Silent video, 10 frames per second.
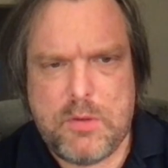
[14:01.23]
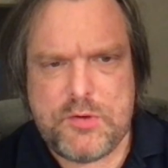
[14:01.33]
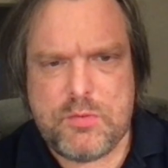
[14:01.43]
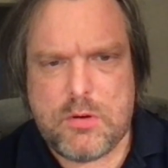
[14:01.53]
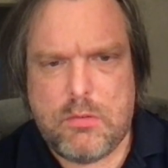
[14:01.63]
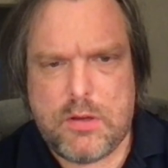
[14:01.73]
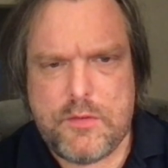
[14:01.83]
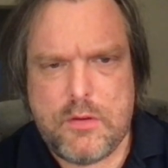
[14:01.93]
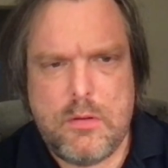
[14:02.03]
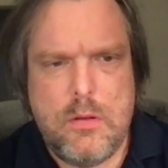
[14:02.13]
much we're going
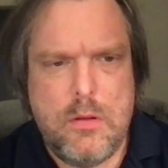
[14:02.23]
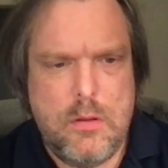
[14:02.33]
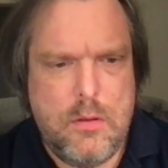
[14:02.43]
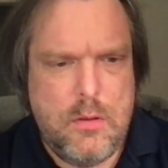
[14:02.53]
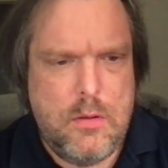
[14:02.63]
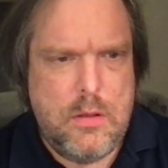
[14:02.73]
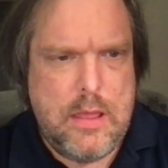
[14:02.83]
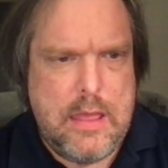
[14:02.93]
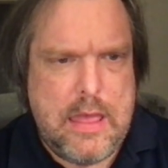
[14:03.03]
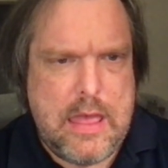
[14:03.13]
to
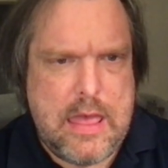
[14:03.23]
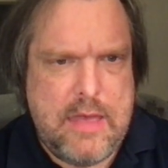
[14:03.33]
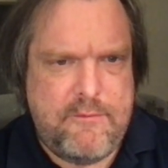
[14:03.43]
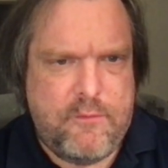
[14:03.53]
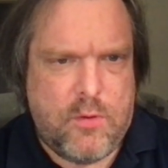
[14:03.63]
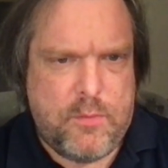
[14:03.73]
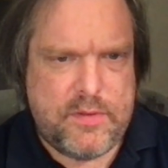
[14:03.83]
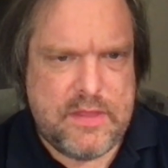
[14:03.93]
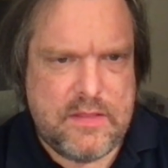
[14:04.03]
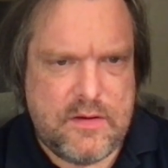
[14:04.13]
a4,
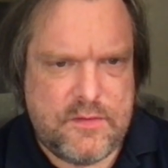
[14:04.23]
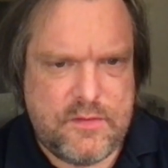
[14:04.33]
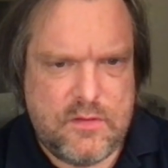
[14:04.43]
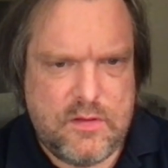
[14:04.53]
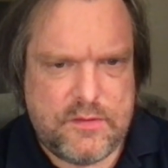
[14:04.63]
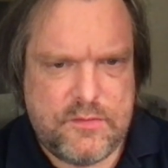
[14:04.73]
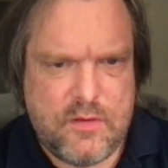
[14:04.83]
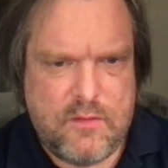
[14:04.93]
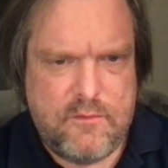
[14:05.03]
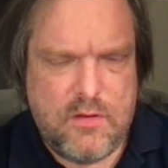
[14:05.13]
but then there's this
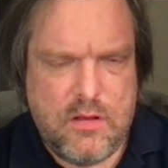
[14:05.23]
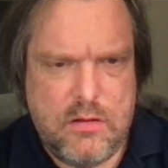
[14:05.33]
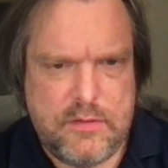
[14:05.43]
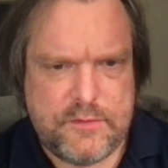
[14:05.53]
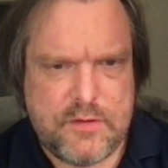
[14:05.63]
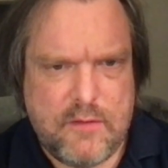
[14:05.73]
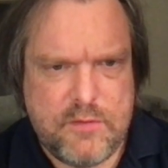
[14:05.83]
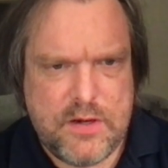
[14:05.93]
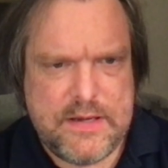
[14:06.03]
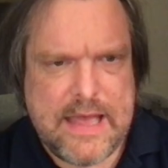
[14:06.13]

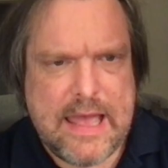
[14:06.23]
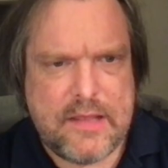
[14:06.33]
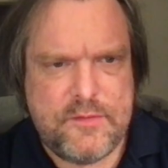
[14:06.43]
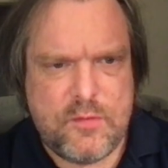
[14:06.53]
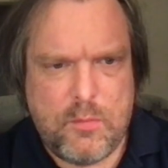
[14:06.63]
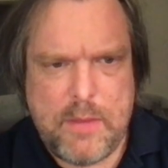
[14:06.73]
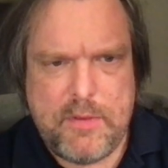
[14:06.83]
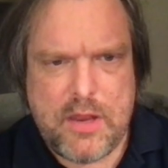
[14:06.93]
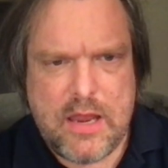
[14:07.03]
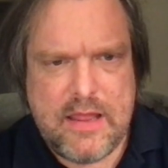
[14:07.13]
discovered attack, so maybe
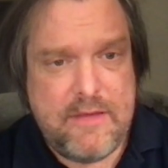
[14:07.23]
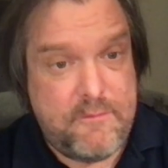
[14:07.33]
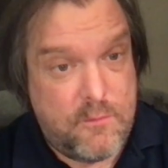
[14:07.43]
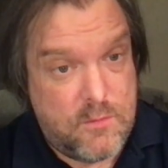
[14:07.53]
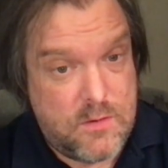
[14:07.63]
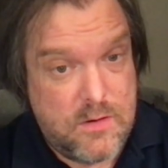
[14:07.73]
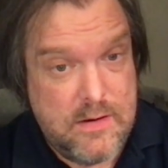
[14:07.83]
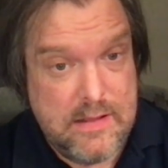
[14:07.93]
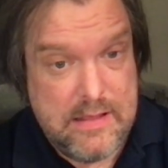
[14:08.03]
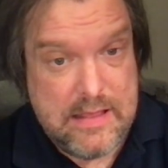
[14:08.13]
not a4,
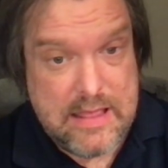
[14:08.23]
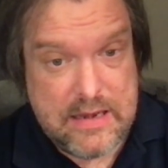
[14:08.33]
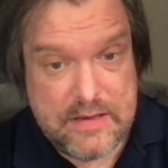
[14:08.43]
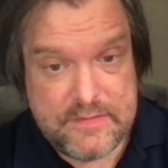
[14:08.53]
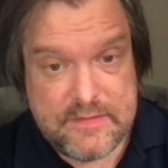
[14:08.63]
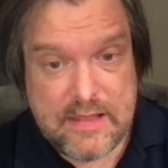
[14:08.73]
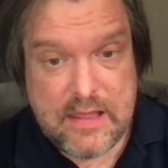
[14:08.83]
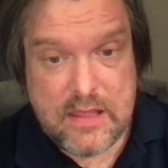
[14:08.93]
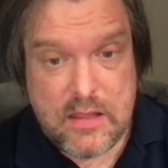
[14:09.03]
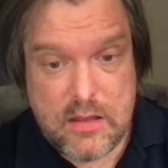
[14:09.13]
and
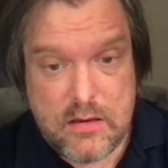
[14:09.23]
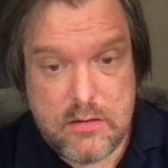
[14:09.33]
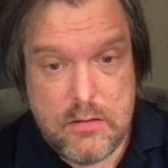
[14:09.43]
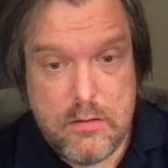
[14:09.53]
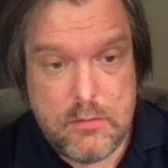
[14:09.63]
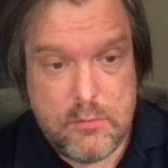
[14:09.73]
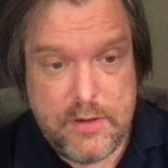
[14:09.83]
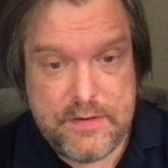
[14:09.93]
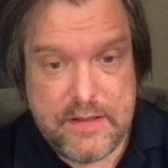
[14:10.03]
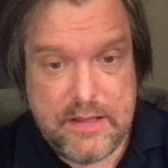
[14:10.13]
instead
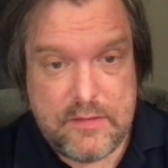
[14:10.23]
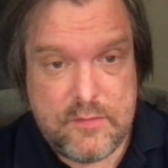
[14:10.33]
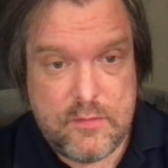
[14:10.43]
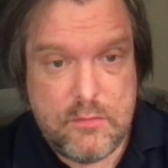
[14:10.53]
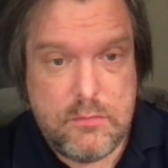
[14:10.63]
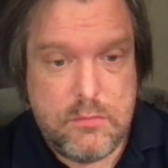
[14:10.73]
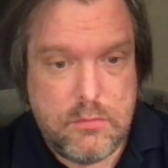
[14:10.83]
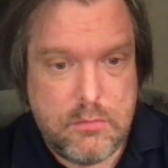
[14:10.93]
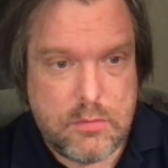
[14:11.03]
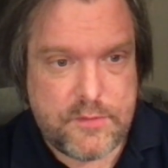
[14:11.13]
queen to e2
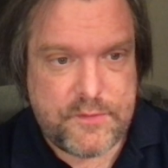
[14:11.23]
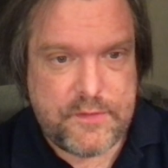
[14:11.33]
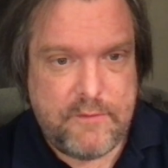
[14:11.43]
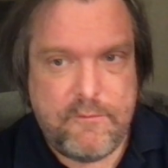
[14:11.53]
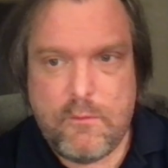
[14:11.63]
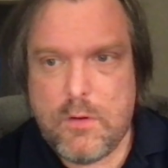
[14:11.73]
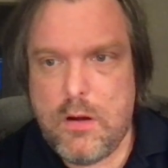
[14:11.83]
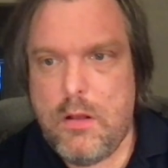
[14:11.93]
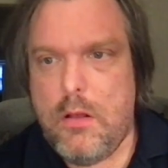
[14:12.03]
or c4.